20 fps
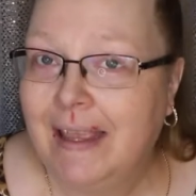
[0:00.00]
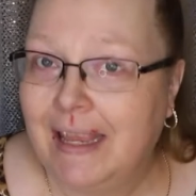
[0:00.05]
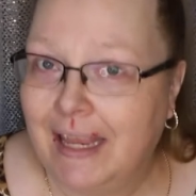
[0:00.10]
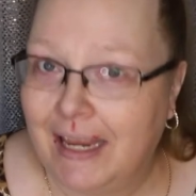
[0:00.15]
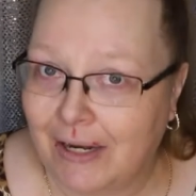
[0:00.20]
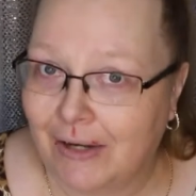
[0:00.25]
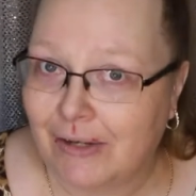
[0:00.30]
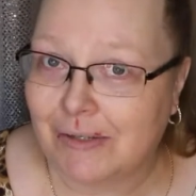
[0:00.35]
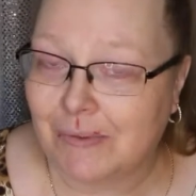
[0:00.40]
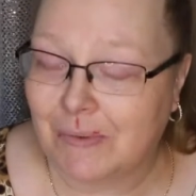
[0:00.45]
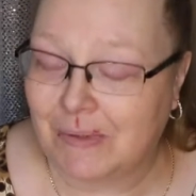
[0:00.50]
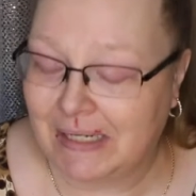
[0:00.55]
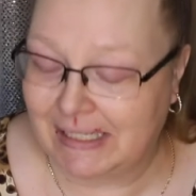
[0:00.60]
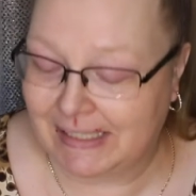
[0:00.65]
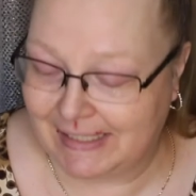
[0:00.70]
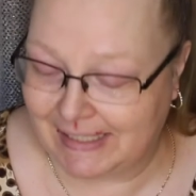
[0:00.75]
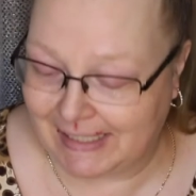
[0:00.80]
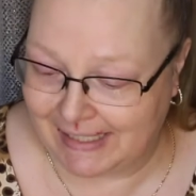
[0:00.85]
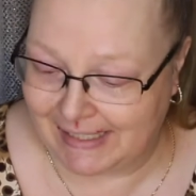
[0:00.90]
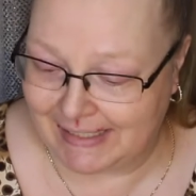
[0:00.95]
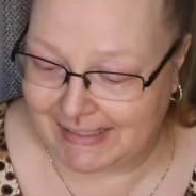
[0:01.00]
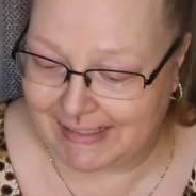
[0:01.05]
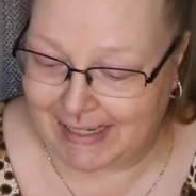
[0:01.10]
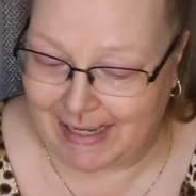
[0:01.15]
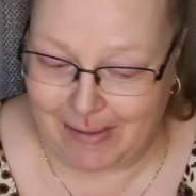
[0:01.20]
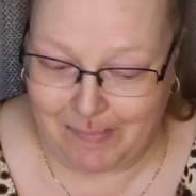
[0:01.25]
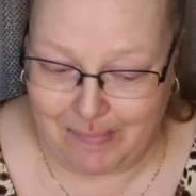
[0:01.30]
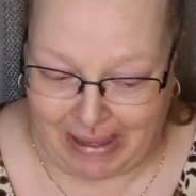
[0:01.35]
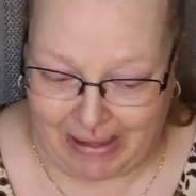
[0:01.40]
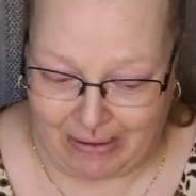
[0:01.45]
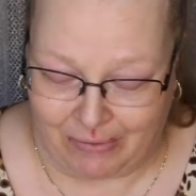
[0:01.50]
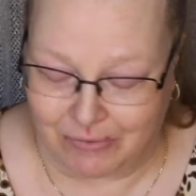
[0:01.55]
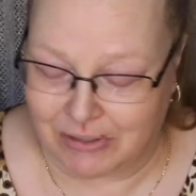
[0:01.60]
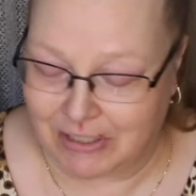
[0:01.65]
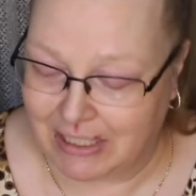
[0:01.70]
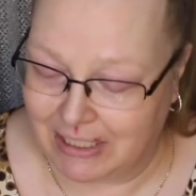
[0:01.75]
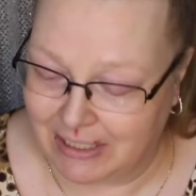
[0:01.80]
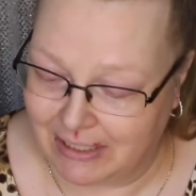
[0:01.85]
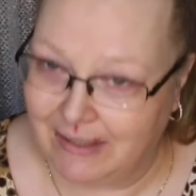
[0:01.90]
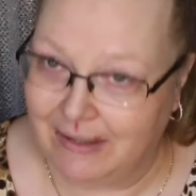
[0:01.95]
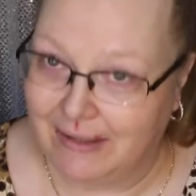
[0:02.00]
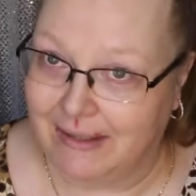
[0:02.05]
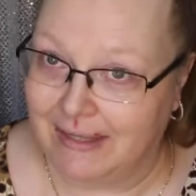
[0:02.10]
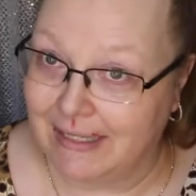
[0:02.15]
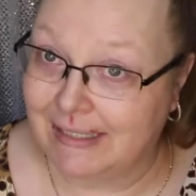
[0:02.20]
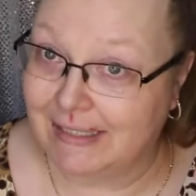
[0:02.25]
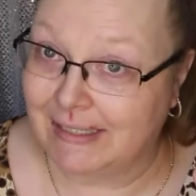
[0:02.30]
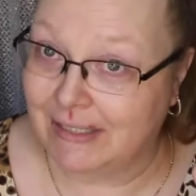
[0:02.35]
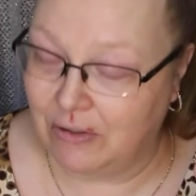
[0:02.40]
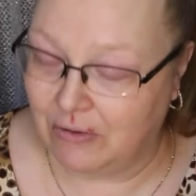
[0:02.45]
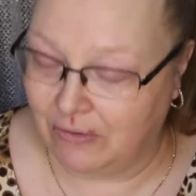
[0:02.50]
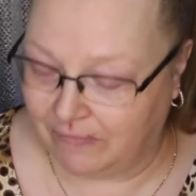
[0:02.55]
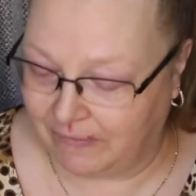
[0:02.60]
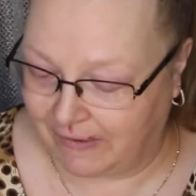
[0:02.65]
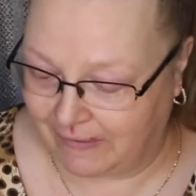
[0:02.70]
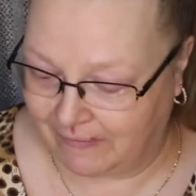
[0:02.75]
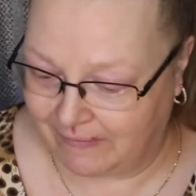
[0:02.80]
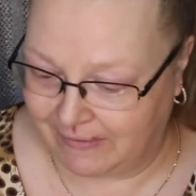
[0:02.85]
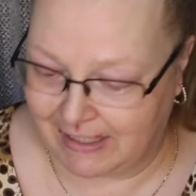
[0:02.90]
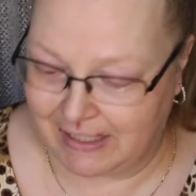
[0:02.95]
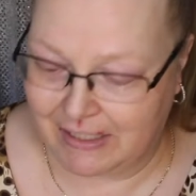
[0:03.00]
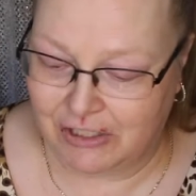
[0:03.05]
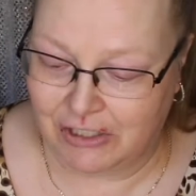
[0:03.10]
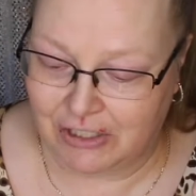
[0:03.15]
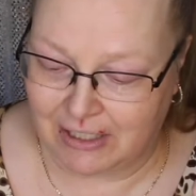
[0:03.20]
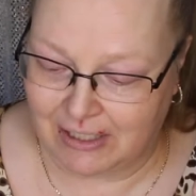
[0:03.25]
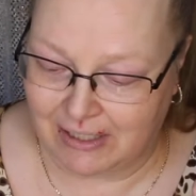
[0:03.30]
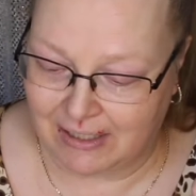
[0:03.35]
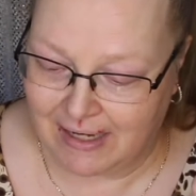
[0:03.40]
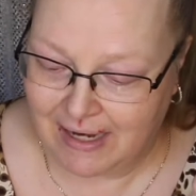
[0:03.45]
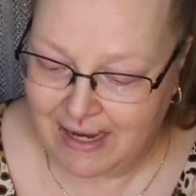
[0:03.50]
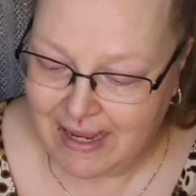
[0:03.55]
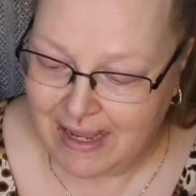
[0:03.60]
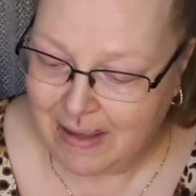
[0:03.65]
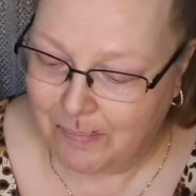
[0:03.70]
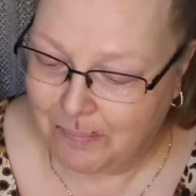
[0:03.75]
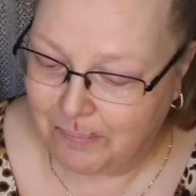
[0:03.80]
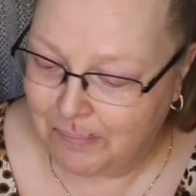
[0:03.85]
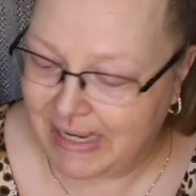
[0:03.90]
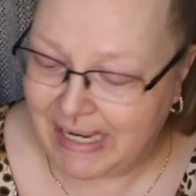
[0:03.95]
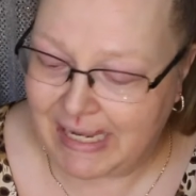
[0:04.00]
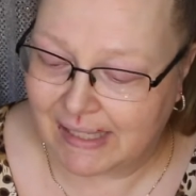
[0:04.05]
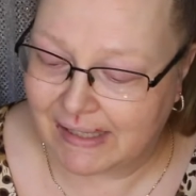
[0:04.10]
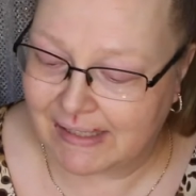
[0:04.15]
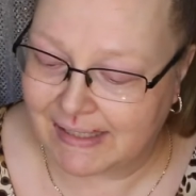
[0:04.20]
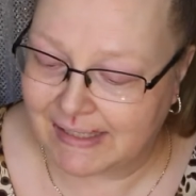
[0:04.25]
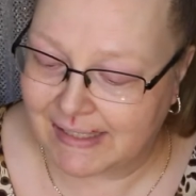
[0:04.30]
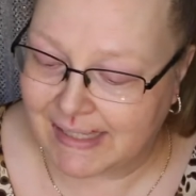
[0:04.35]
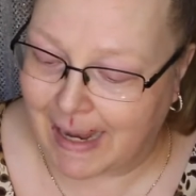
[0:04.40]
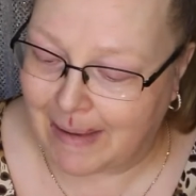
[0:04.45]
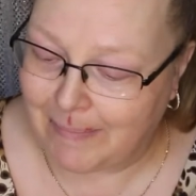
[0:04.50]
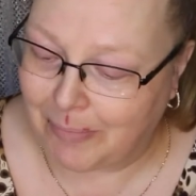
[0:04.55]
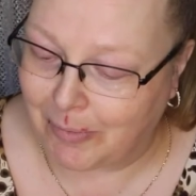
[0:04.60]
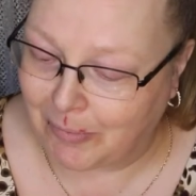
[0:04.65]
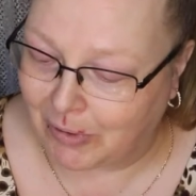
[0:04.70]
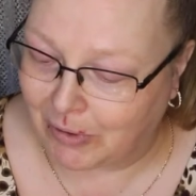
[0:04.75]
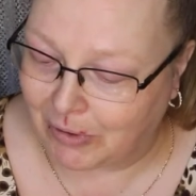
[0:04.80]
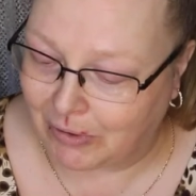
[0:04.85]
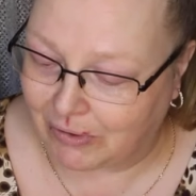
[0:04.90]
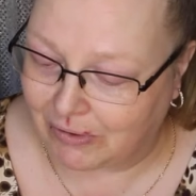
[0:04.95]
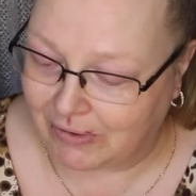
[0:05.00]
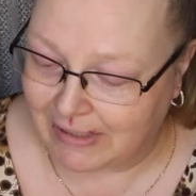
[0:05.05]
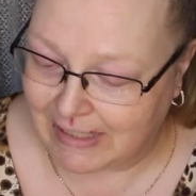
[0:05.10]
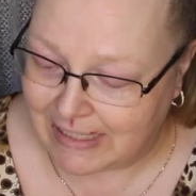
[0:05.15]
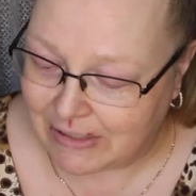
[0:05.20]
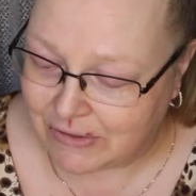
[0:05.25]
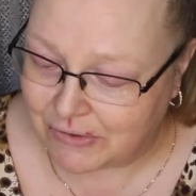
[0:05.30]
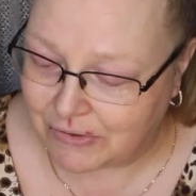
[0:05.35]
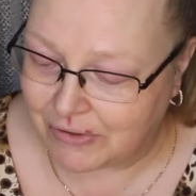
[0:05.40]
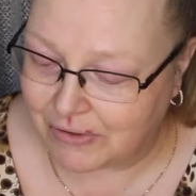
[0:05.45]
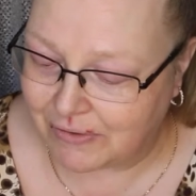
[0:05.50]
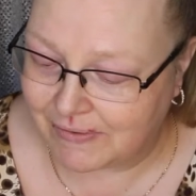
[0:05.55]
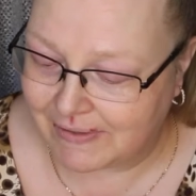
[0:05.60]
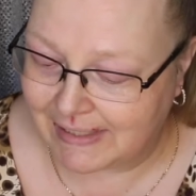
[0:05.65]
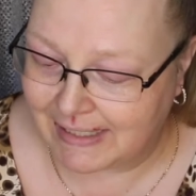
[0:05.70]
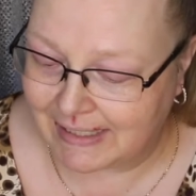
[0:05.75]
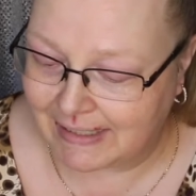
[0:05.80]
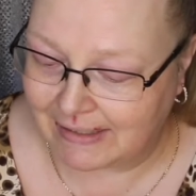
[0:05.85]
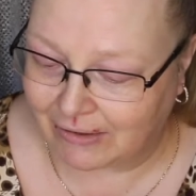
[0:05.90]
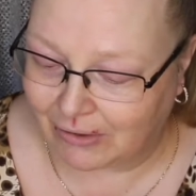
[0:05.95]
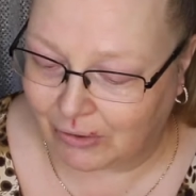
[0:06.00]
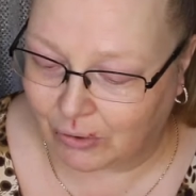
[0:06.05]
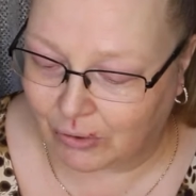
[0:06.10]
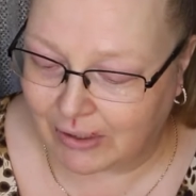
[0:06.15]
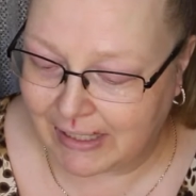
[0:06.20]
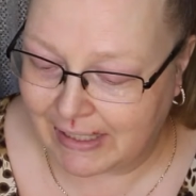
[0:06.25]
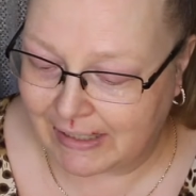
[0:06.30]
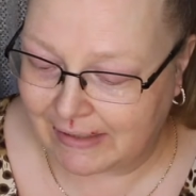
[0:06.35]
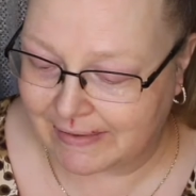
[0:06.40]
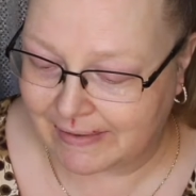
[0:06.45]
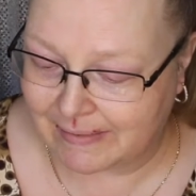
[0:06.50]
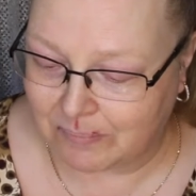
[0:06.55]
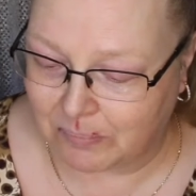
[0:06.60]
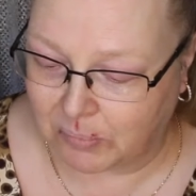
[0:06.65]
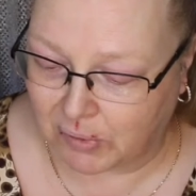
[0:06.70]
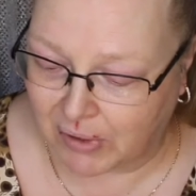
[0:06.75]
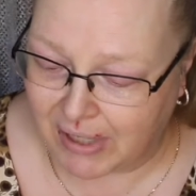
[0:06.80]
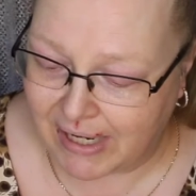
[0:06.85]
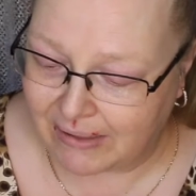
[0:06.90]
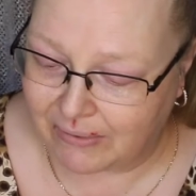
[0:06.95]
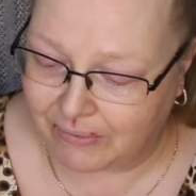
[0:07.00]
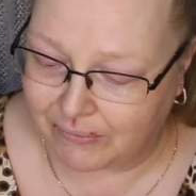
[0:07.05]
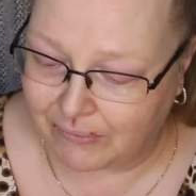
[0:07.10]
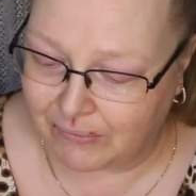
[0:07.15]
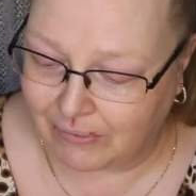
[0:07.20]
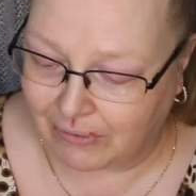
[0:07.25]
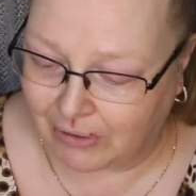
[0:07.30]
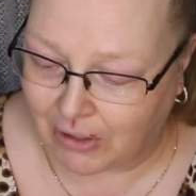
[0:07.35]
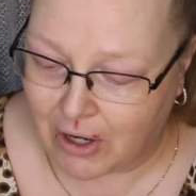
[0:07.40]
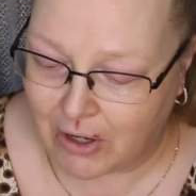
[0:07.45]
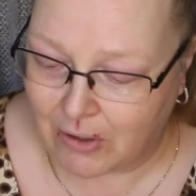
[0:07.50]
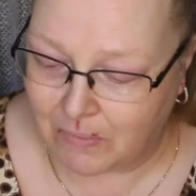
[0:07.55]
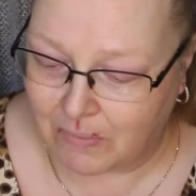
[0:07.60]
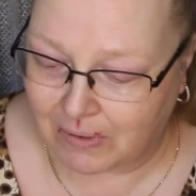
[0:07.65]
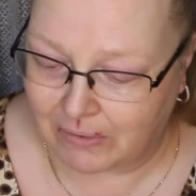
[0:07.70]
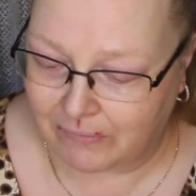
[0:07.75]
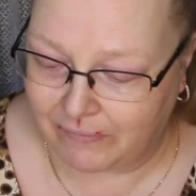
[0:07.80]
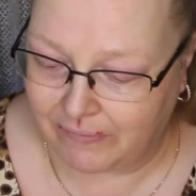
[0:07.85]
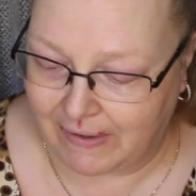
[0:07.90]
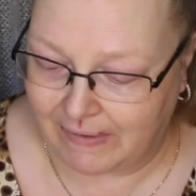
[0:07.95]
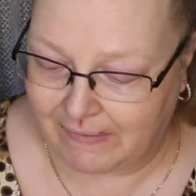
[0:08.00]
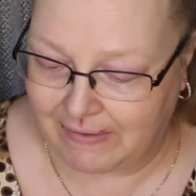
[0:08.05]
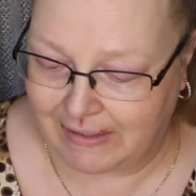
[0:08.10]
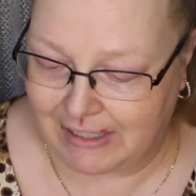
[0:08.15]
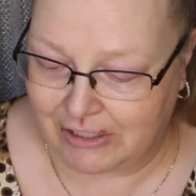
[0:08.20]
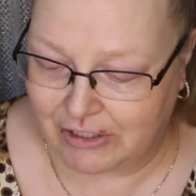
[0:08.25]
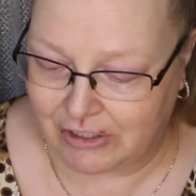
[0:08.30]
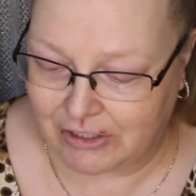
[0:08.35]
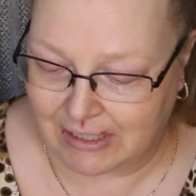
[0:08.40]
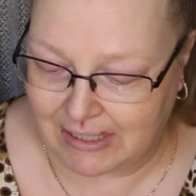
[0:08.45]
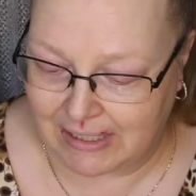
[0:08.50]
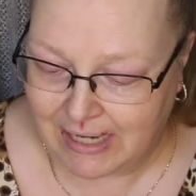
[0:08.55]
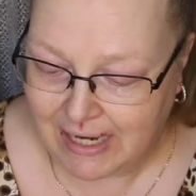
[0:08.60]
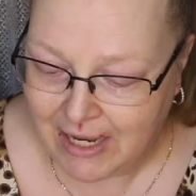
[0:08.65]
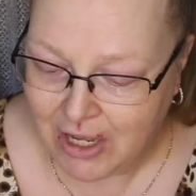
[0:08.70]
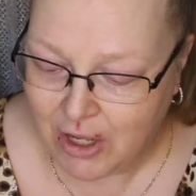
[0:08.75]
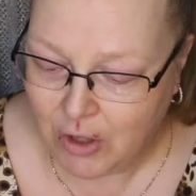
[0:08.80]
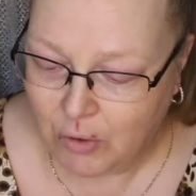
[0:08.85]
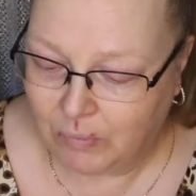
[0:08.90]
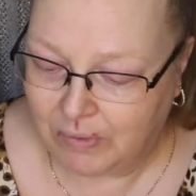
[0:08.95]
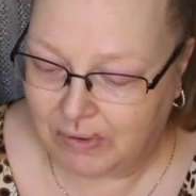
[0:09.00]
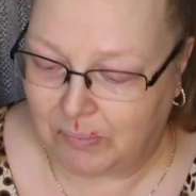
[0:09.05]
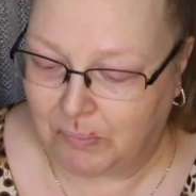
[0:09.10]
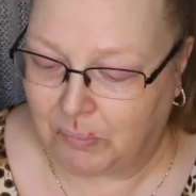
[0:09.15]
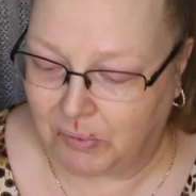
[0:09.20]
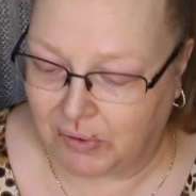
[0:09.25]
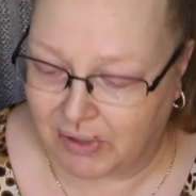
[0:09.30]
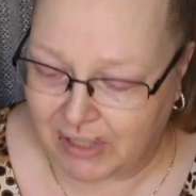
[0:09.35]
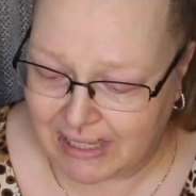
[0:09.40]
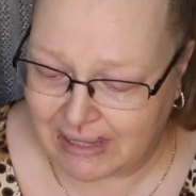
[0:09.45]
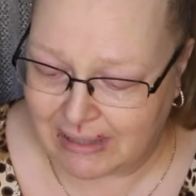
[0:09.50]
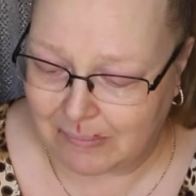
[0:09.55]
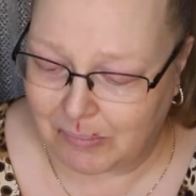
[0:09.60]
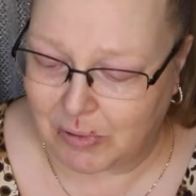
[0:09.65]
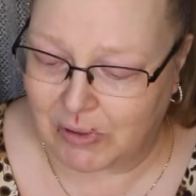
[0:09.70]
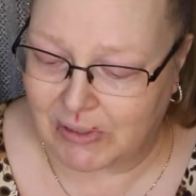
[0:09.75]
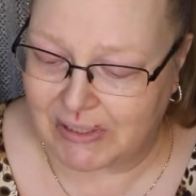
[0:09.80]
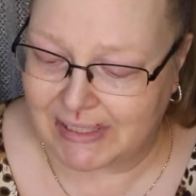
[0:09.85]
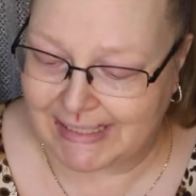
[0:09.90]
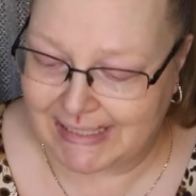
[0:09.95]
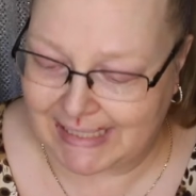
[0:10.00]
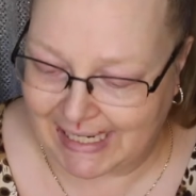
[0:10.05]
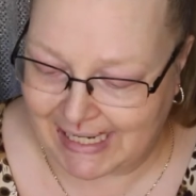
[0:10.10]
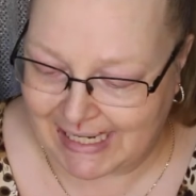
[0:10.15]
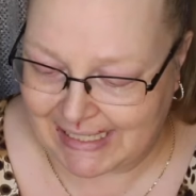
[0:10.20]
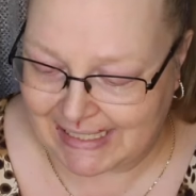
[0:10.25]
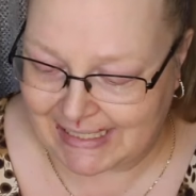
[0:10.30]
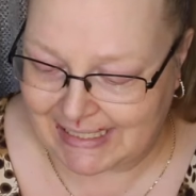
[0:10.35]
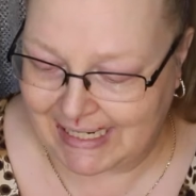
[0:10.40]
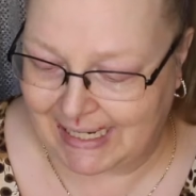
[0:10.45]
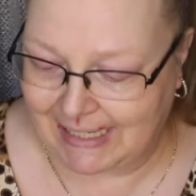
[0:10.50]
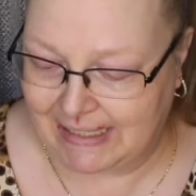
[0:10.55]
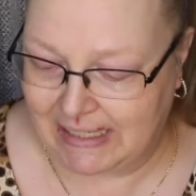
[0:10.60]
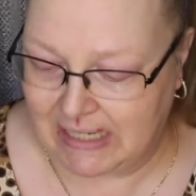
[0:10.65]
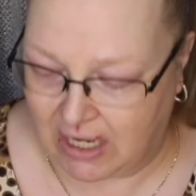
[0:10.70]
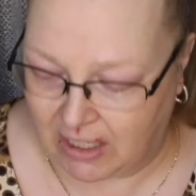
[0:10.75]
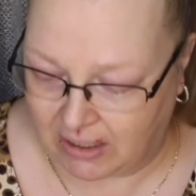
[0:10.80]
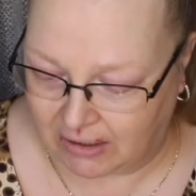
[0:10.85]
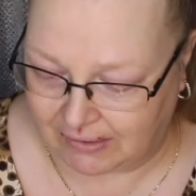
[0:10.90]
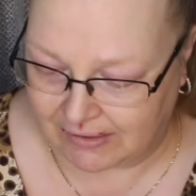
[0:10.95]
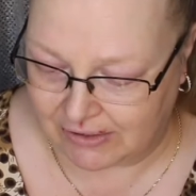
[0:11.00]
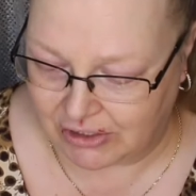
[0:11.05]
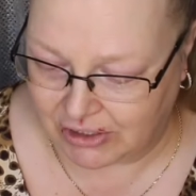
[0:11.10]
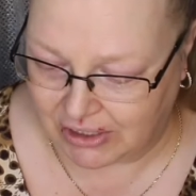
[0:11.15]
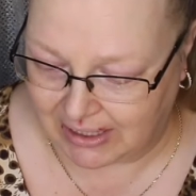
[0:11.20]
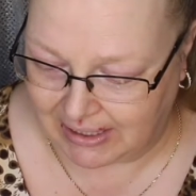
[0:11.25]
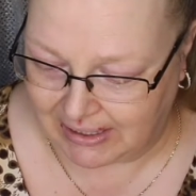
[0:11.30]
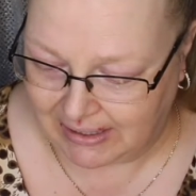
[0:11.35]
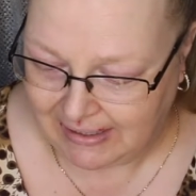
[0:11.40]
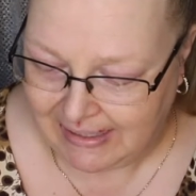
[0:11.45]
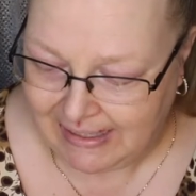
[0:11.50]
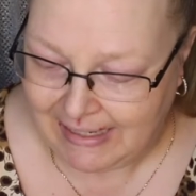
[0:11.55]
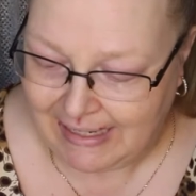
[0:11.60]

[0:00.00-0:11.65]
Here's what it says about this new foundation. Be unstoppable. Introducing L'Oreal's breakthrough longwear foundation with breathable skin technology.